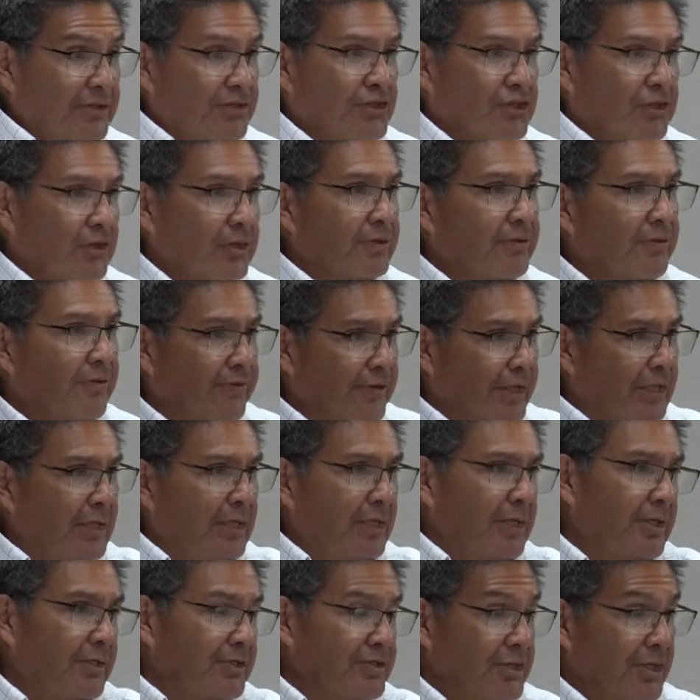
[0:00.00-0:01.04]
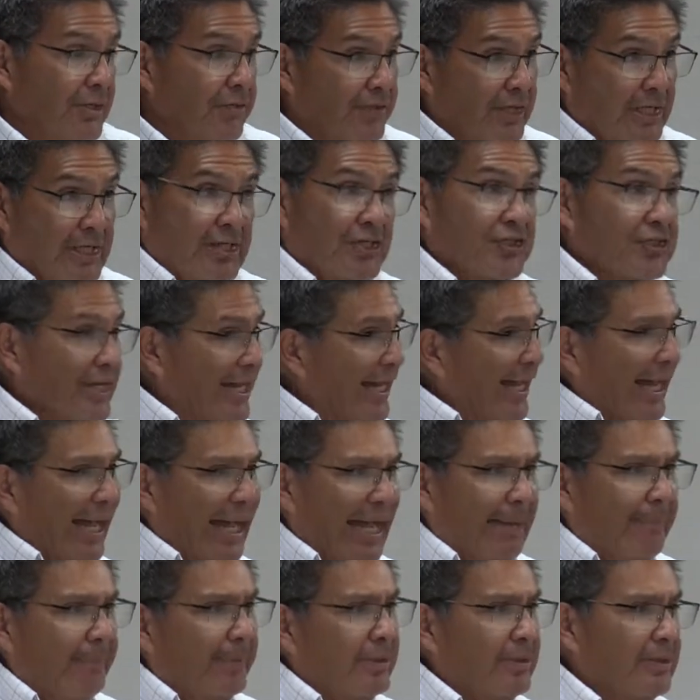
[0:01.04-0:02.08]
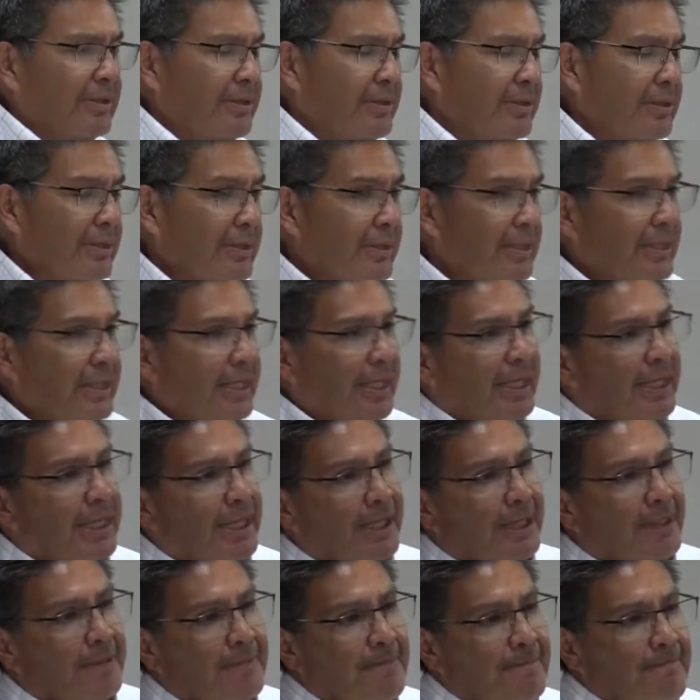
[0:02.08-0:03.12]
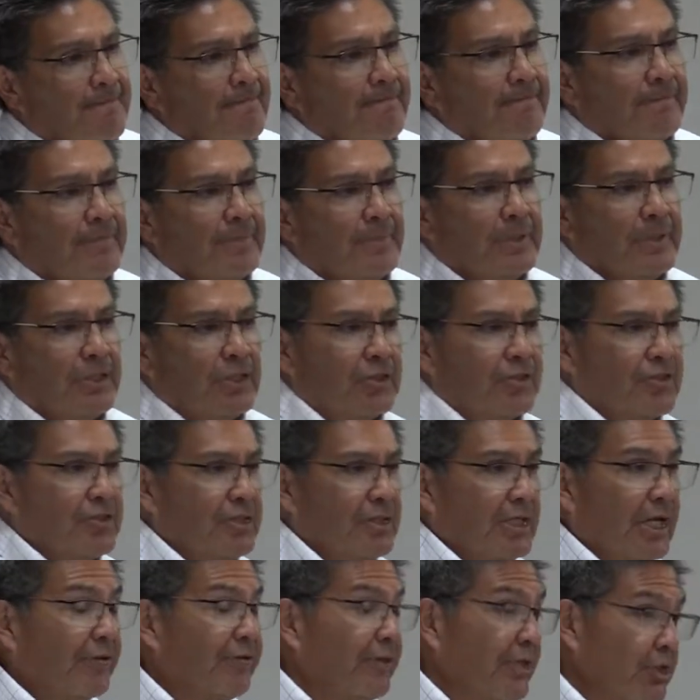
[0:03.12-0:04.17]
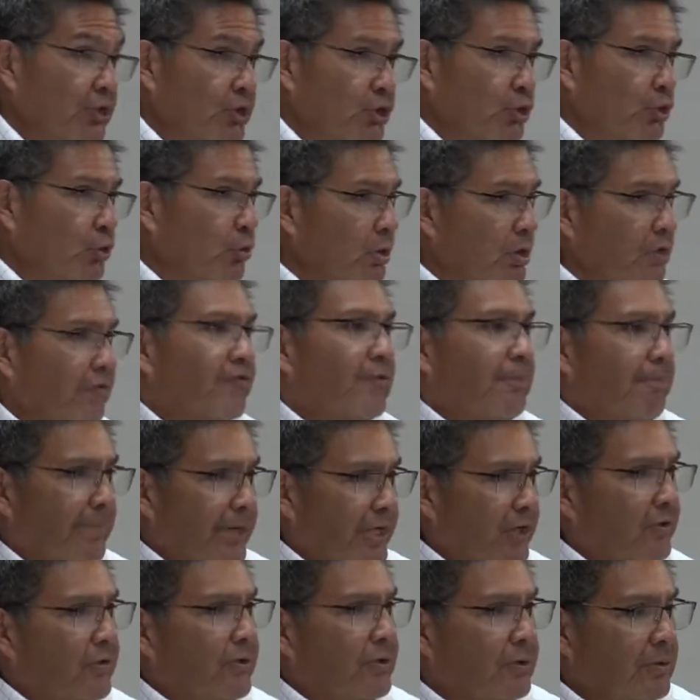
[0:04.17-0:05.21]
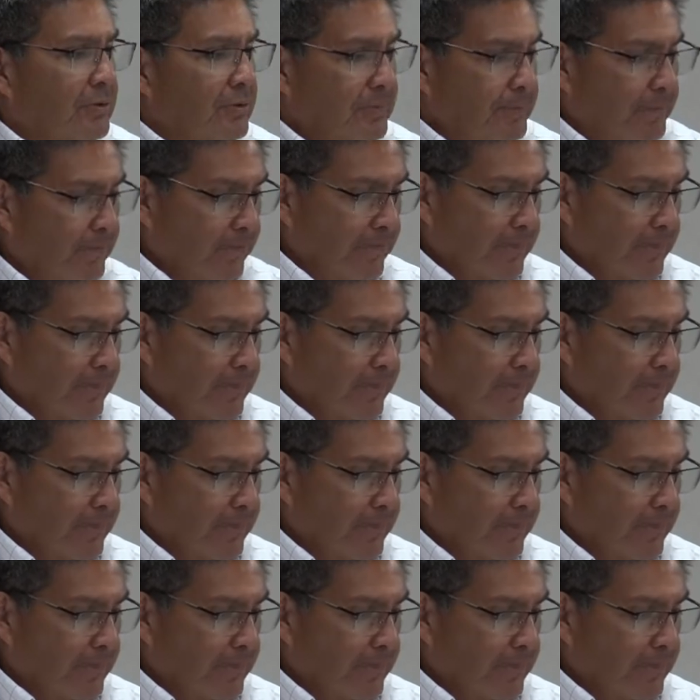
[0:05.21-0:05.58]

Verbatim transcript: certain things and things to happen uh, is nothing short of a miracle.